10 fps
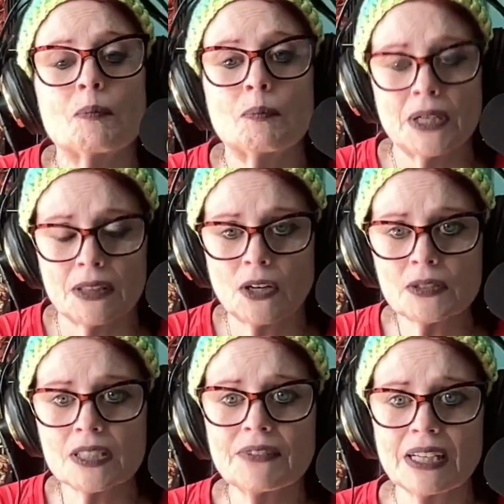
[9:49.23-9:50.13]
But
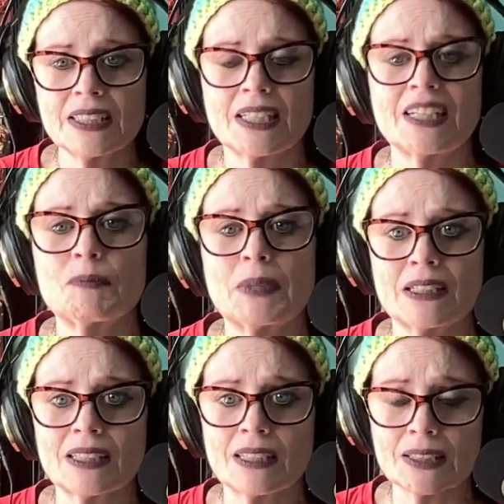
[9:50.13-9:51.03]
those of us that have been
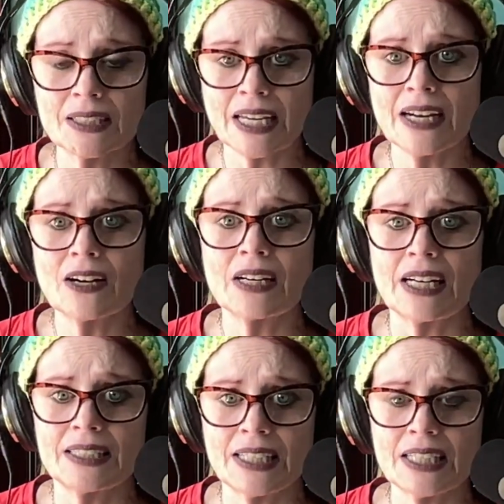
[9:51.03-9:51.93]
a little scared
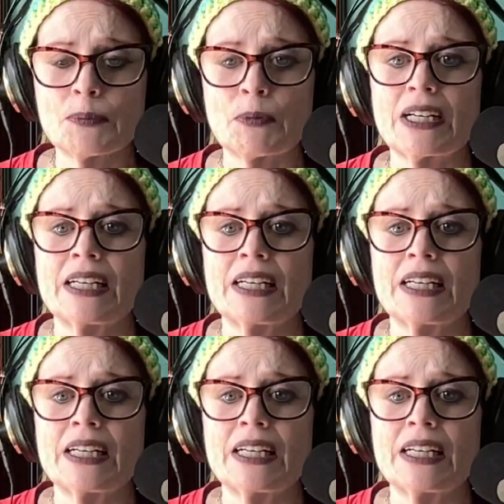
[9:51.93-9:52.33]
and desperate